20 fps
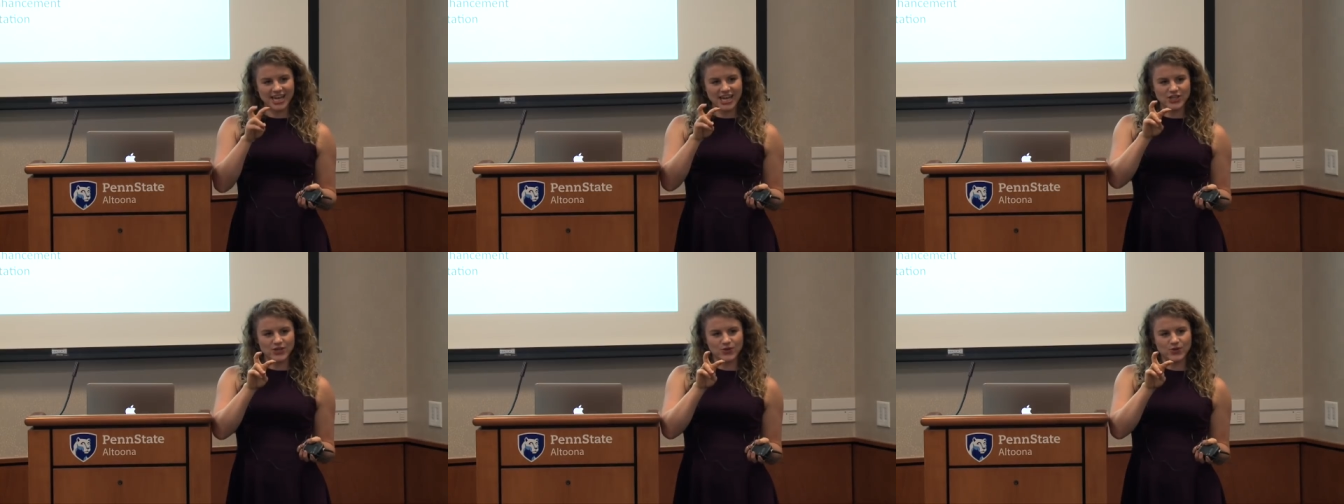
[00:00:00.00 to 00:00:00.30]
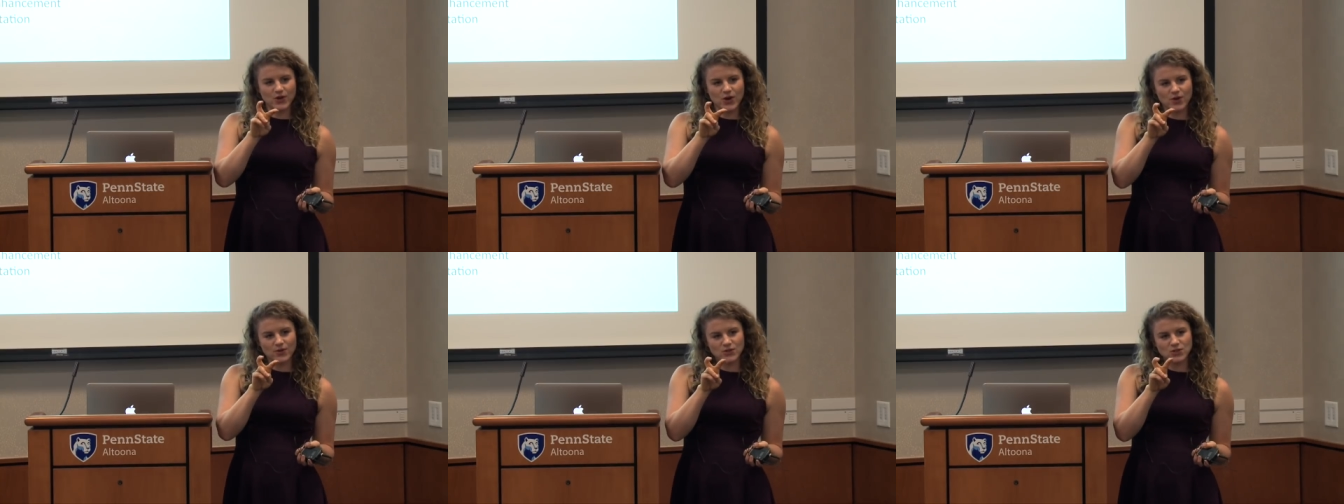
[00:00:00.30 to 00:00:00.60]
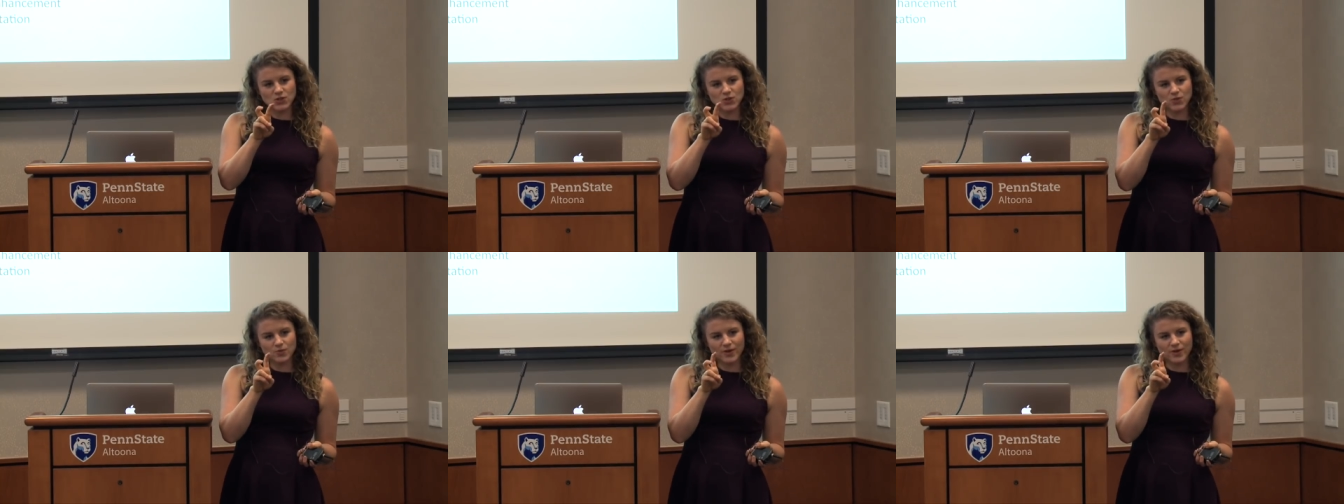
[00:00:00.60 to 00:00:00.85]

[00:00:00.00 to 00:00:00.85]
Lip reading: and you go into a